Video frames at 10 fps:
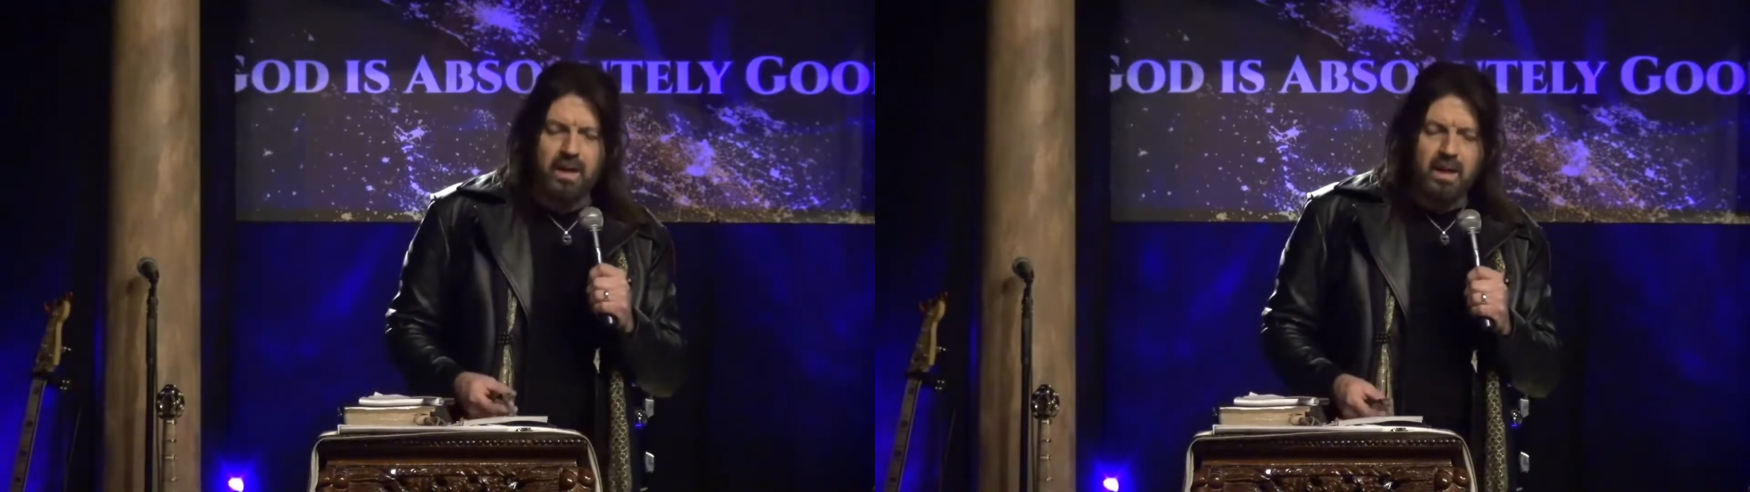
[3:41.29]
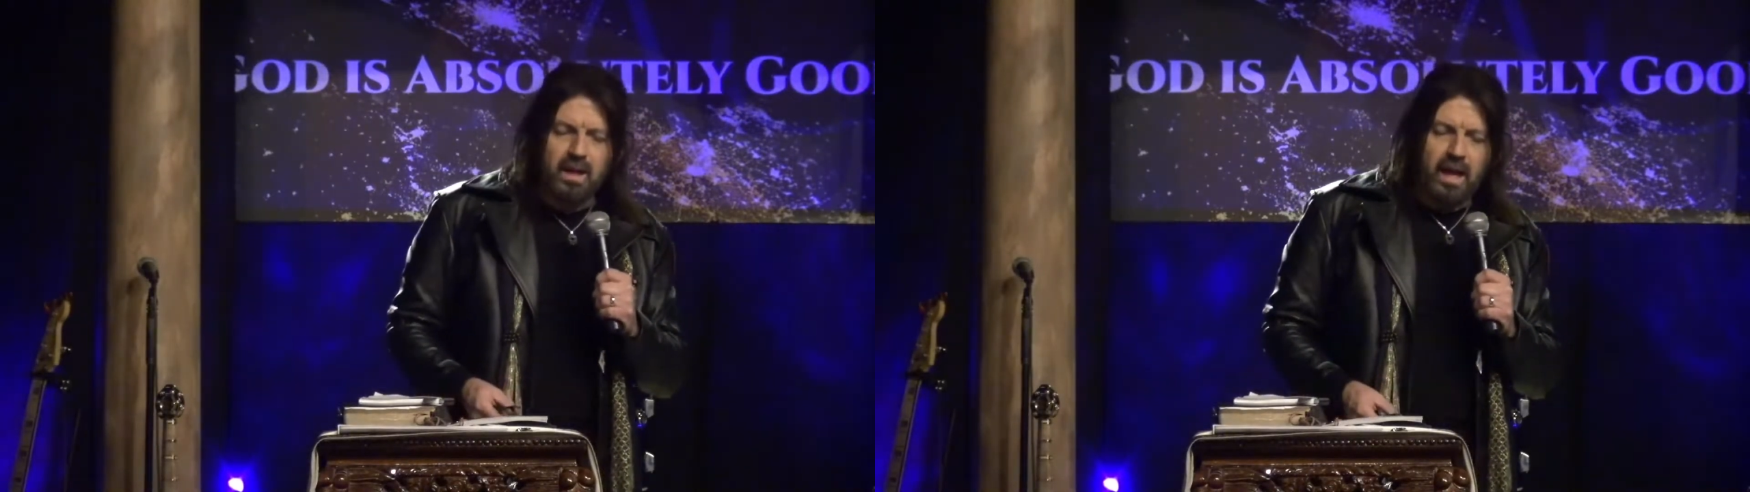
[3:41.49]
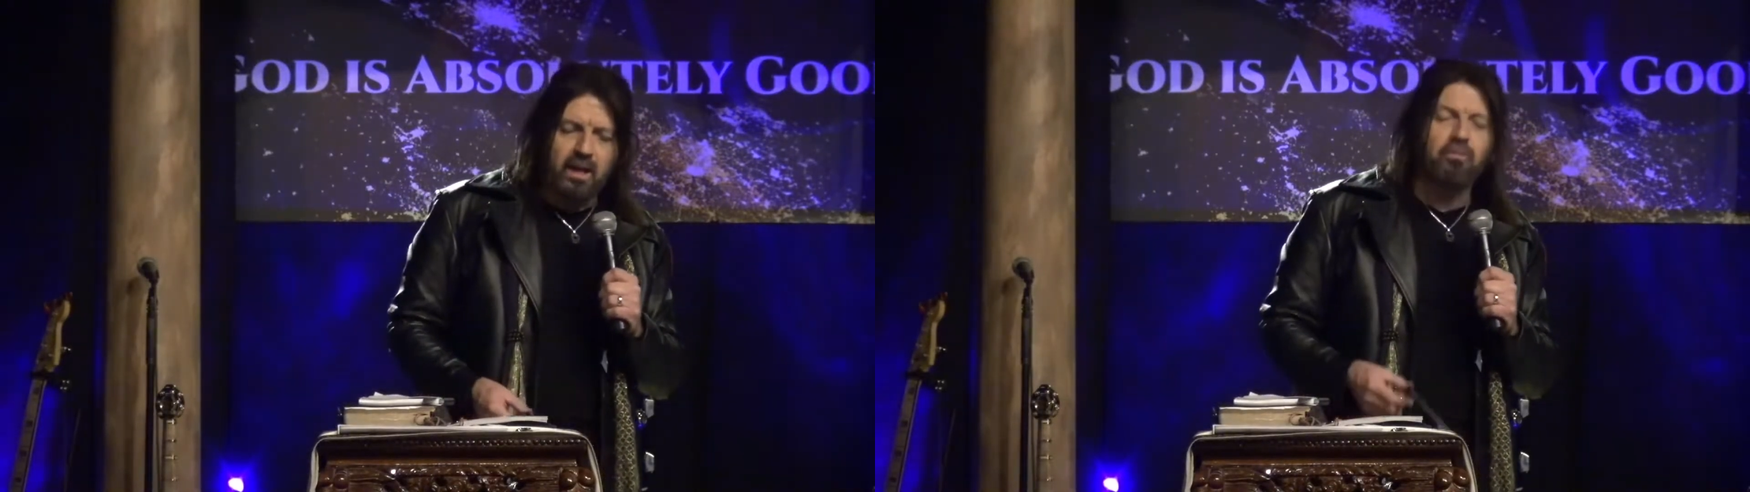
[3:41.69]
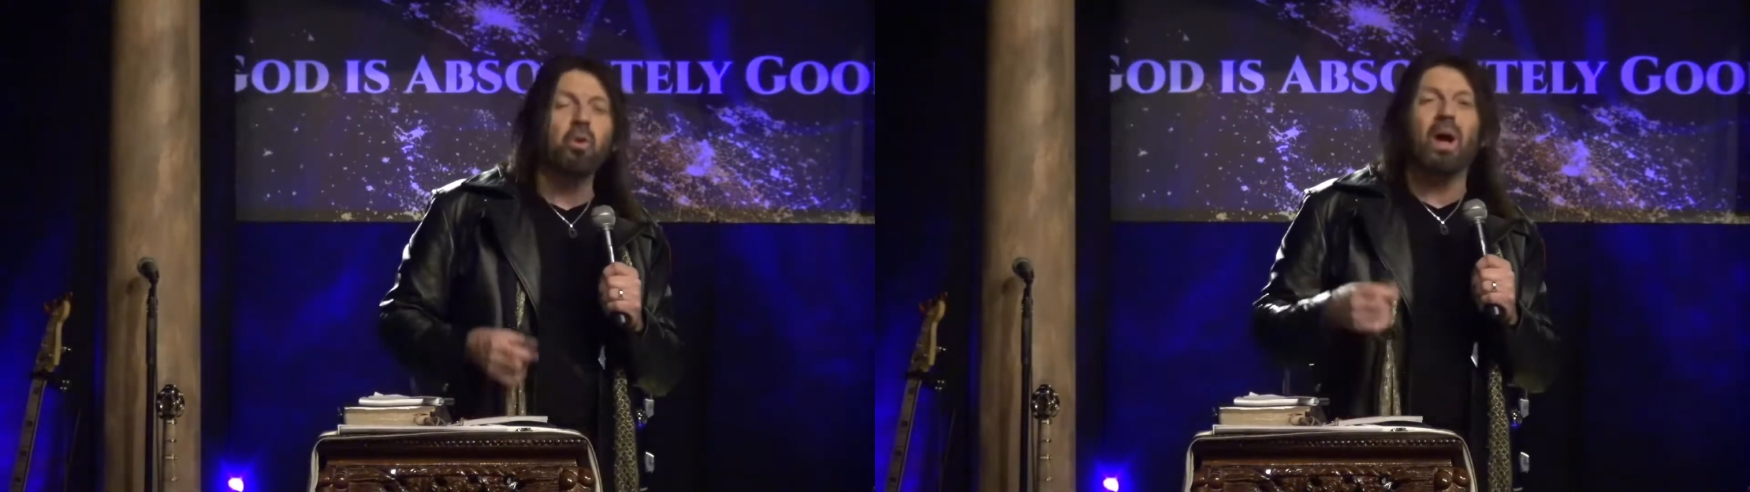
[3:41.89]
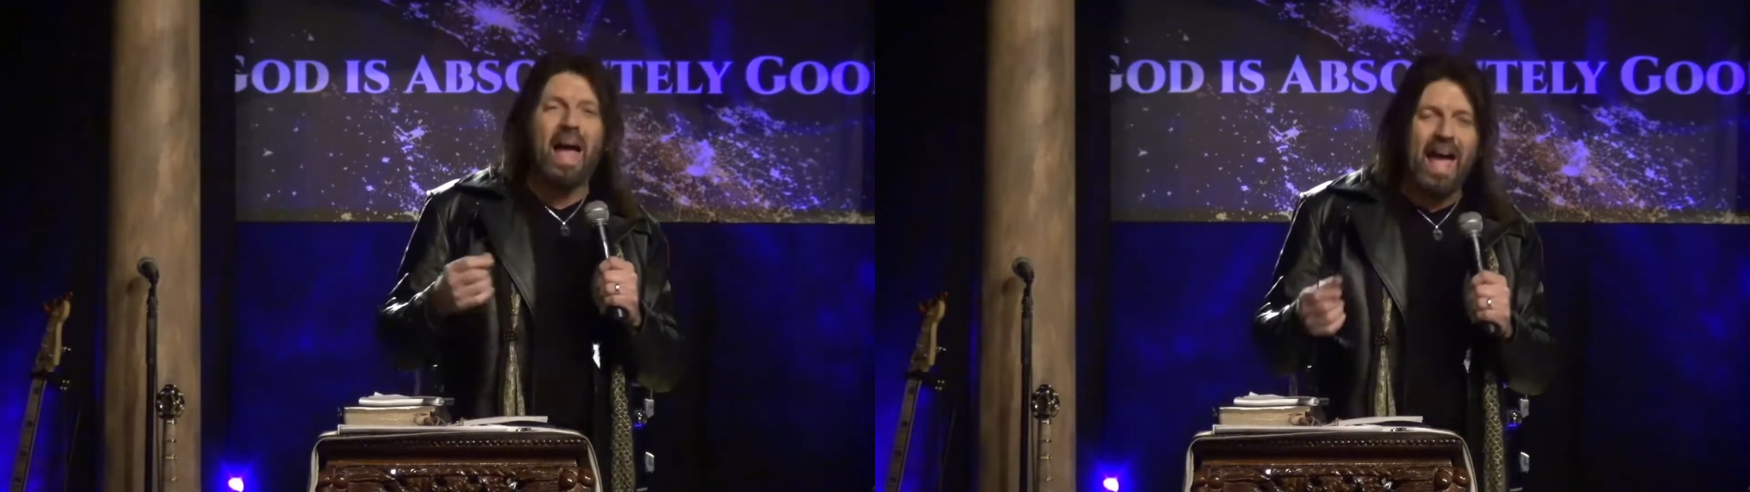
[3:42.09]
and if you
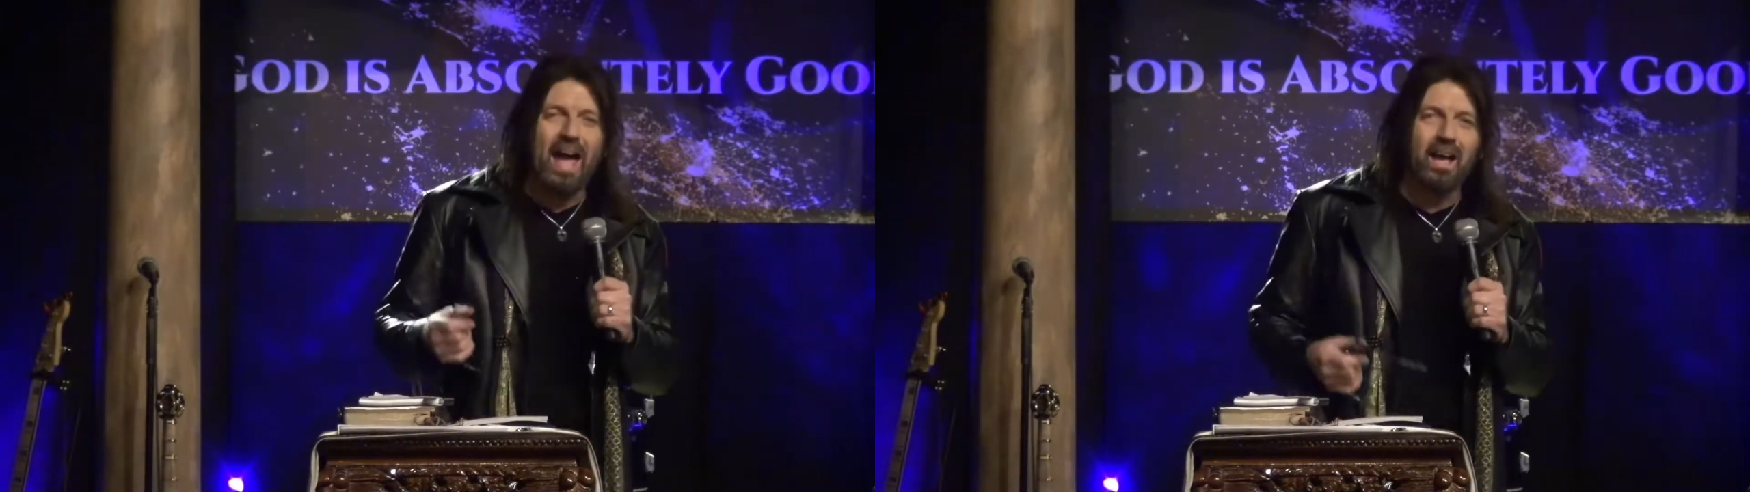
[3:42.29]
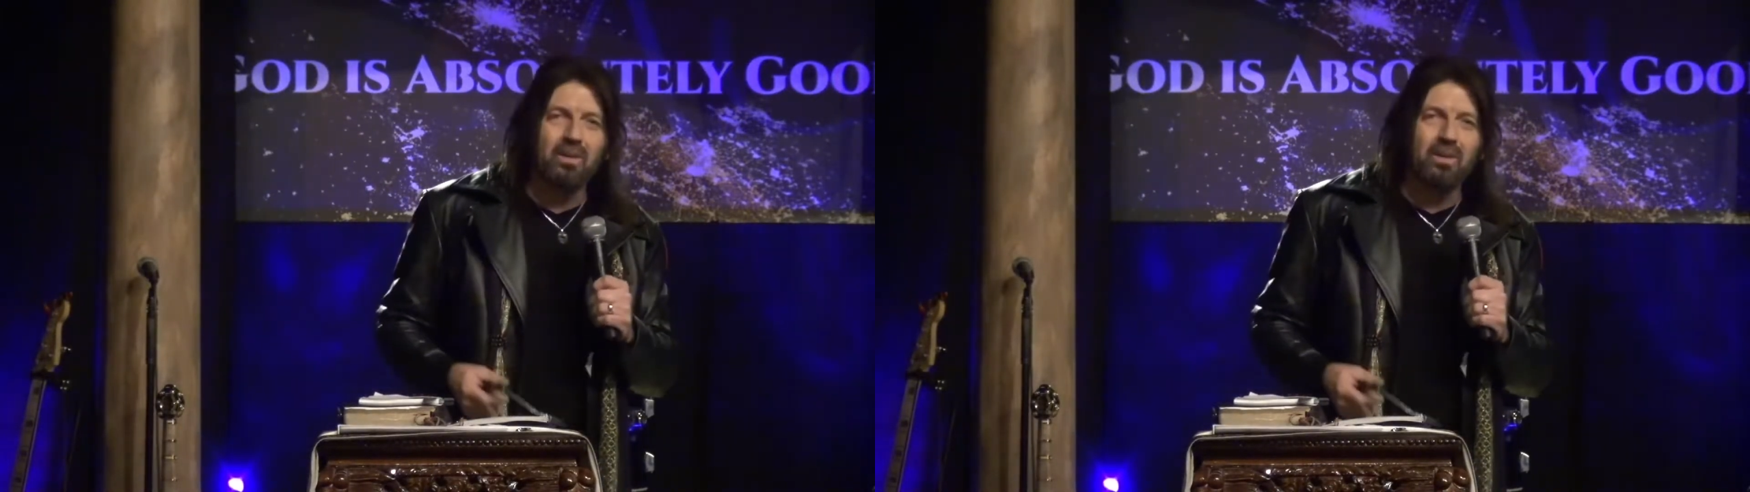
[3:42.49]
add